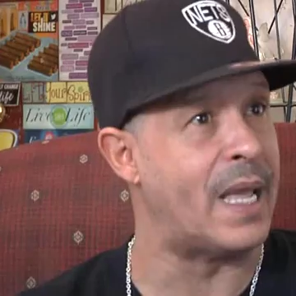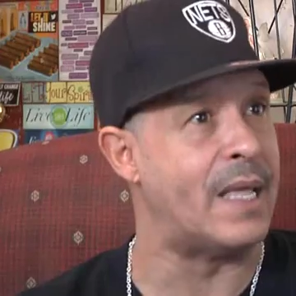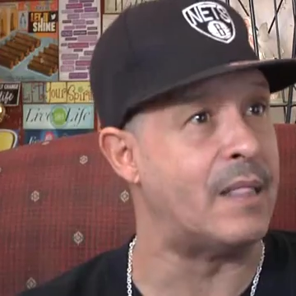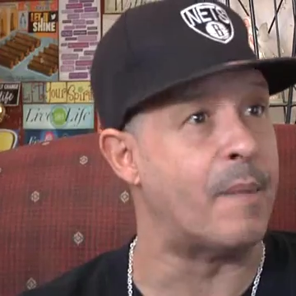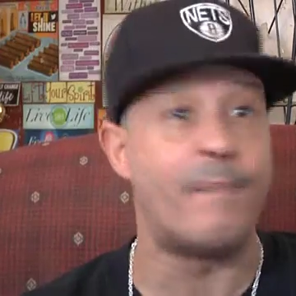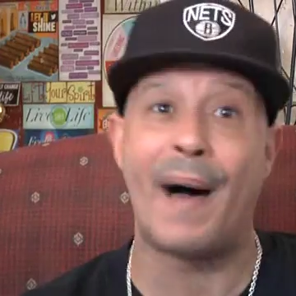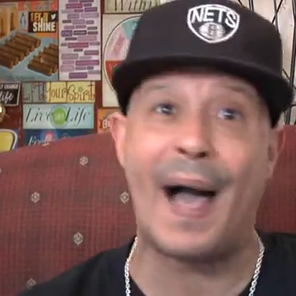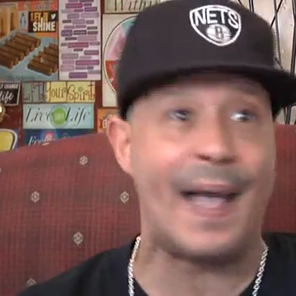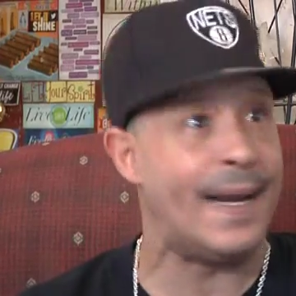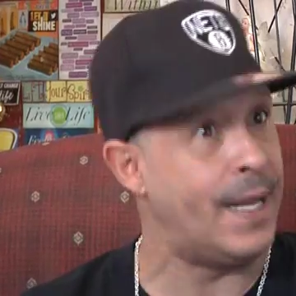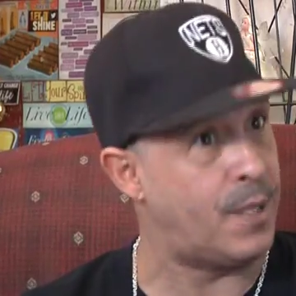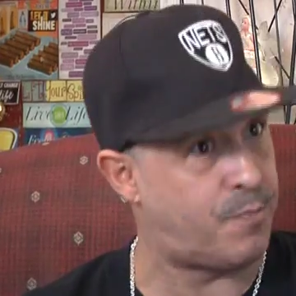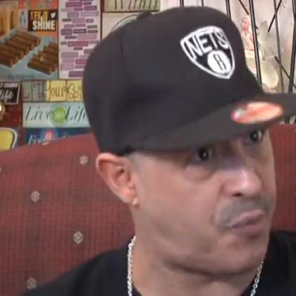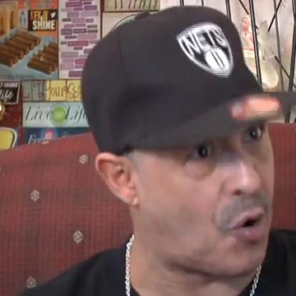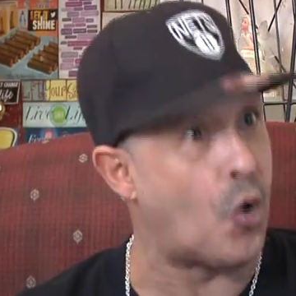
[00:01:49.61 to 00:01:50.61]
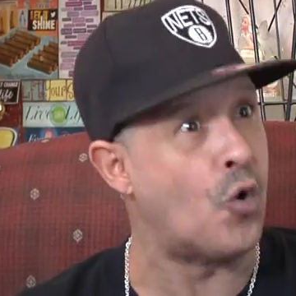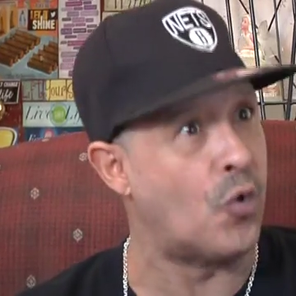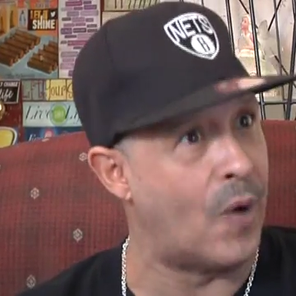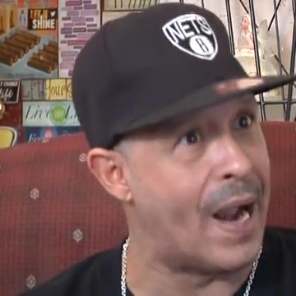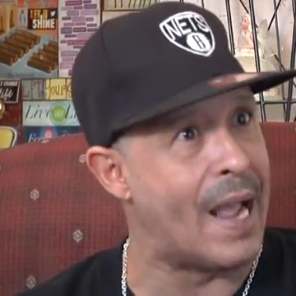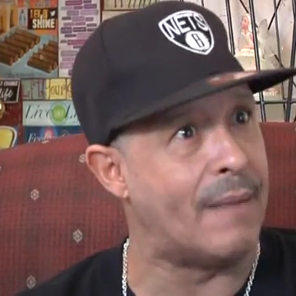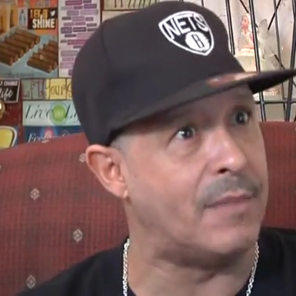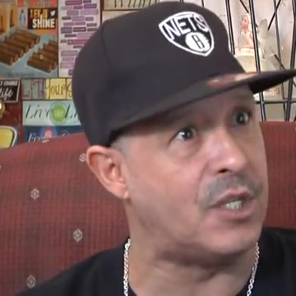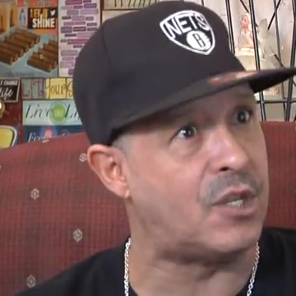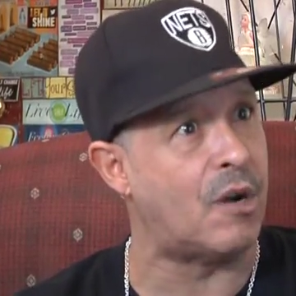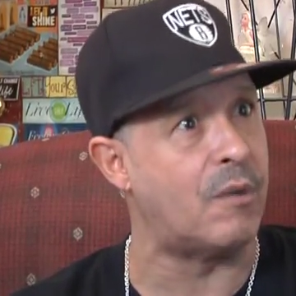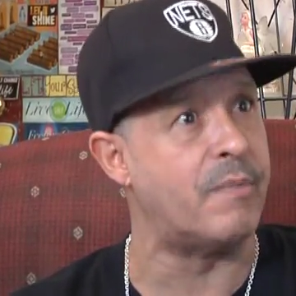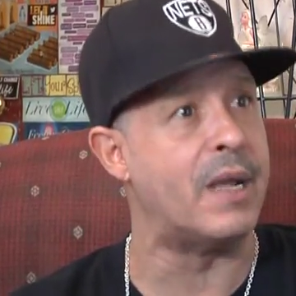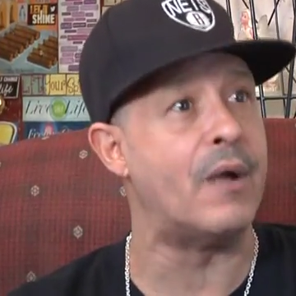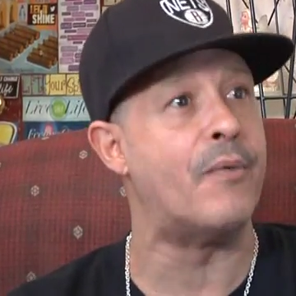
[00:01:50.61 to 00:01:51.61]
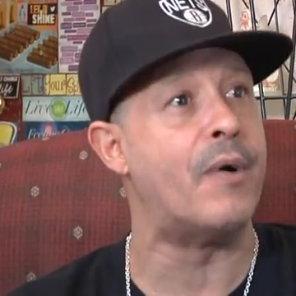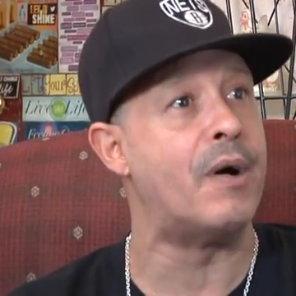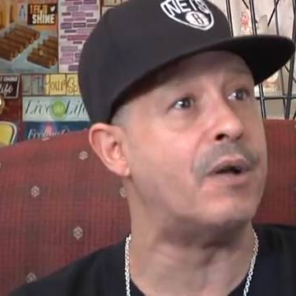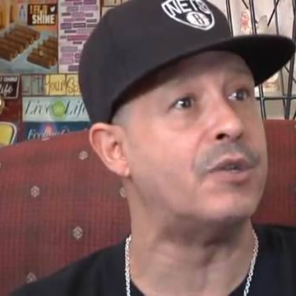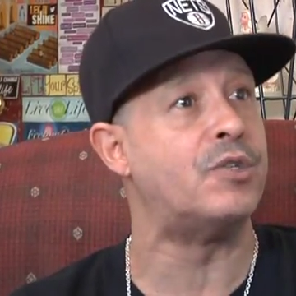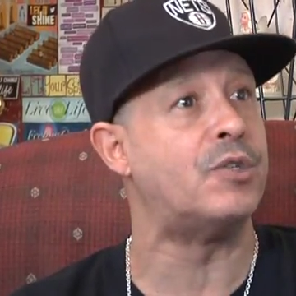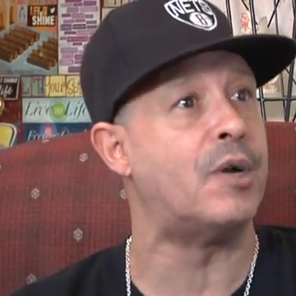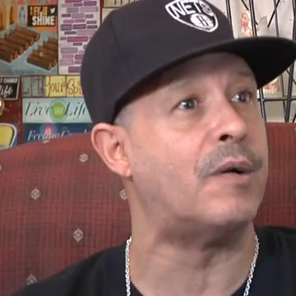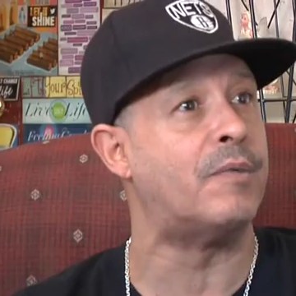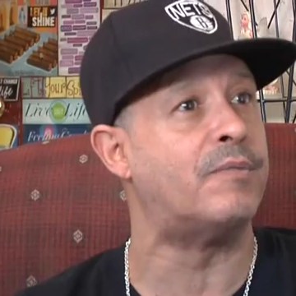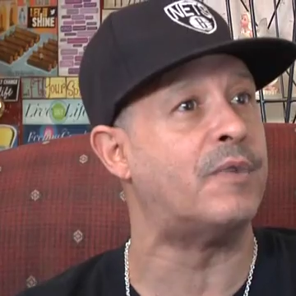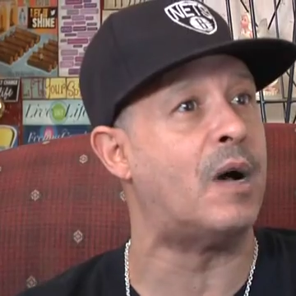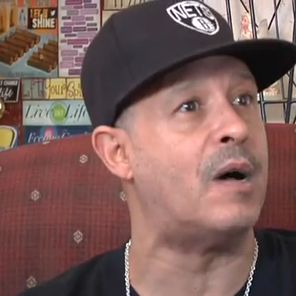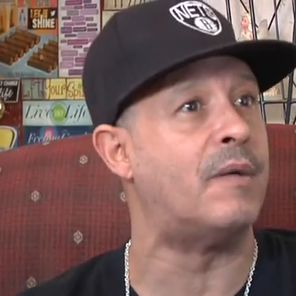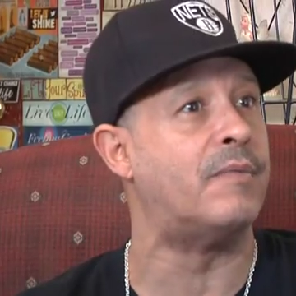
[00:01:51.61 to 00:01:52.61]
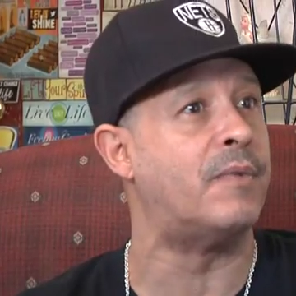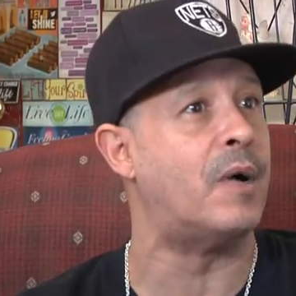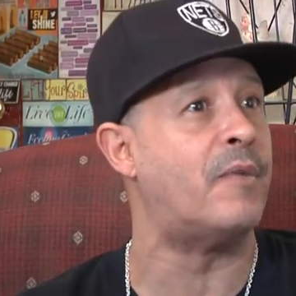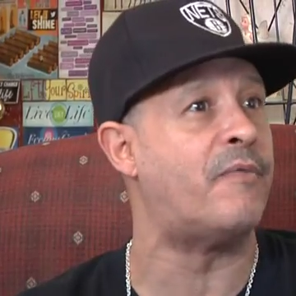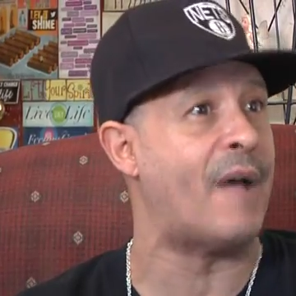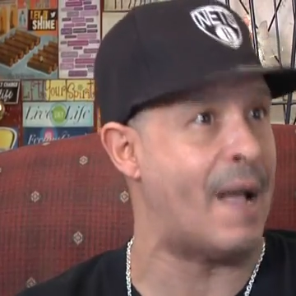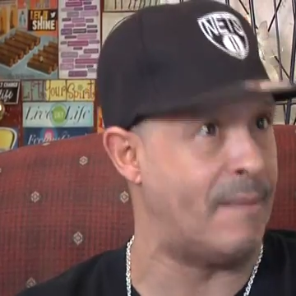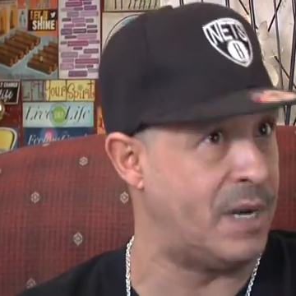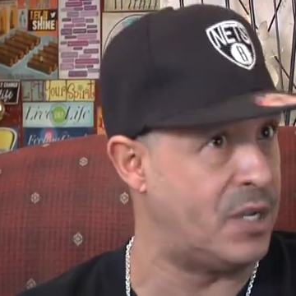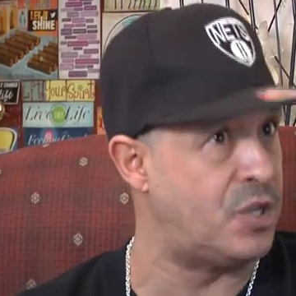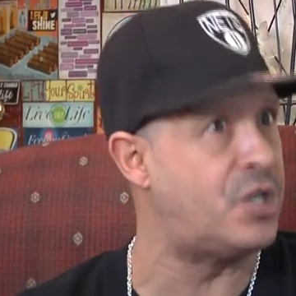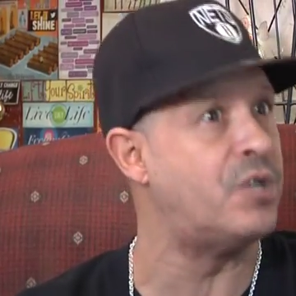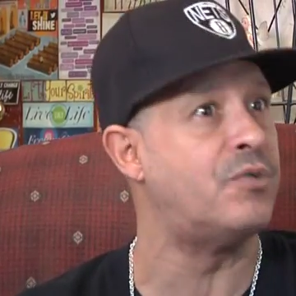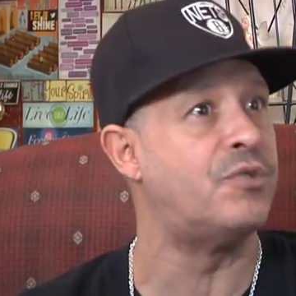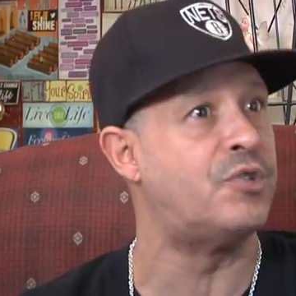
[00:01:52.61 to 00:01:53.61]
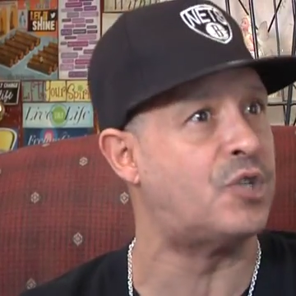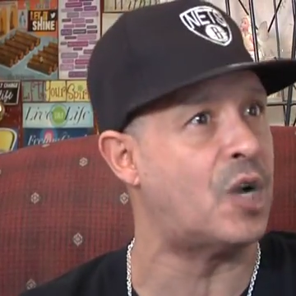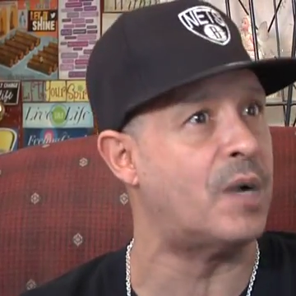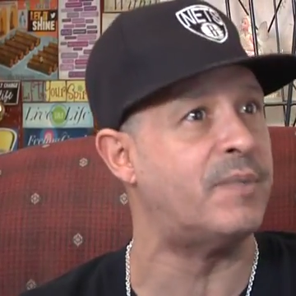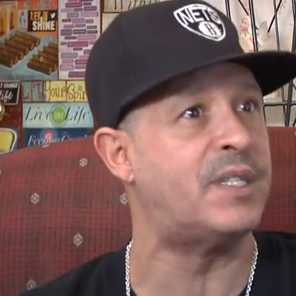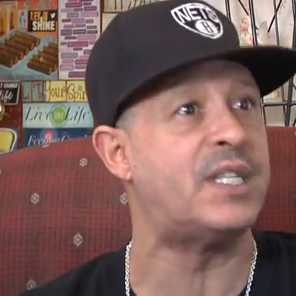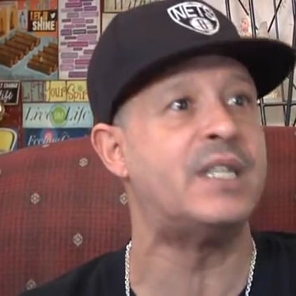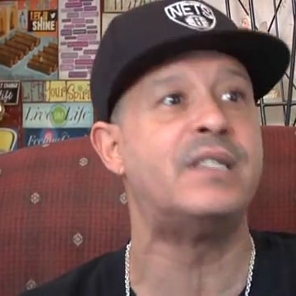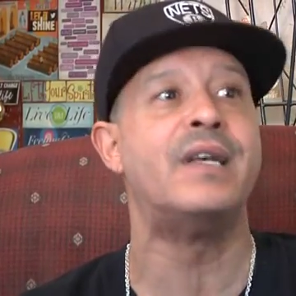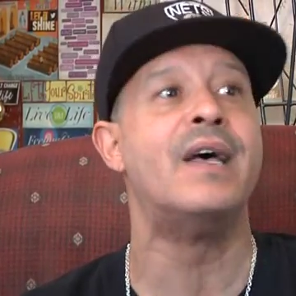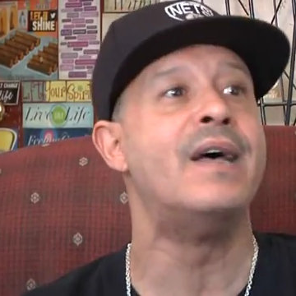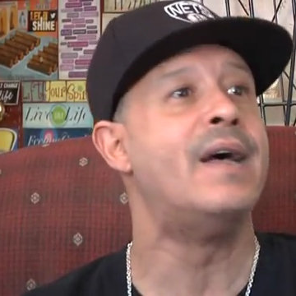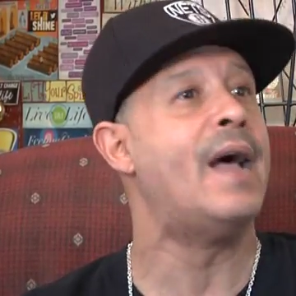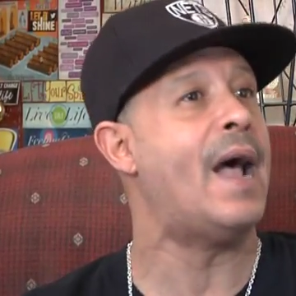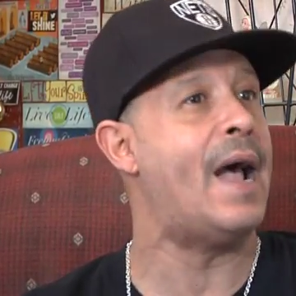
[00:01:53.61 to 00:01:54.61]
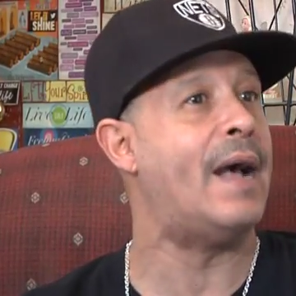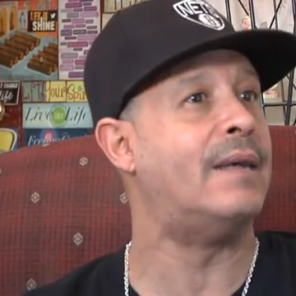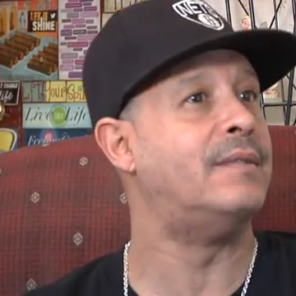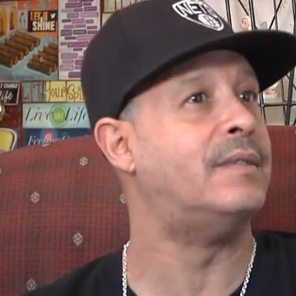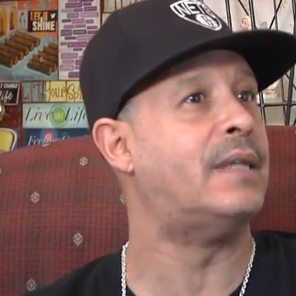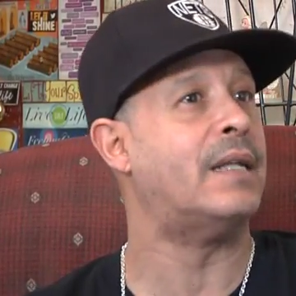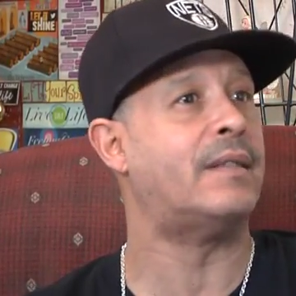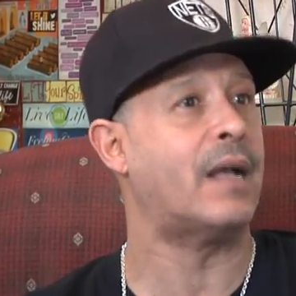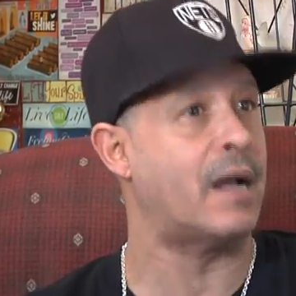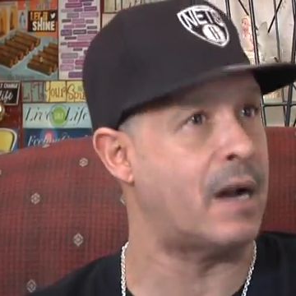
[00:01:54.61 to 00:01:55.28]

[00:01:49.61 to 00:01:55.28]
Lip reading: be in the pilot program, he told me it was, of Family and Children's Services, and that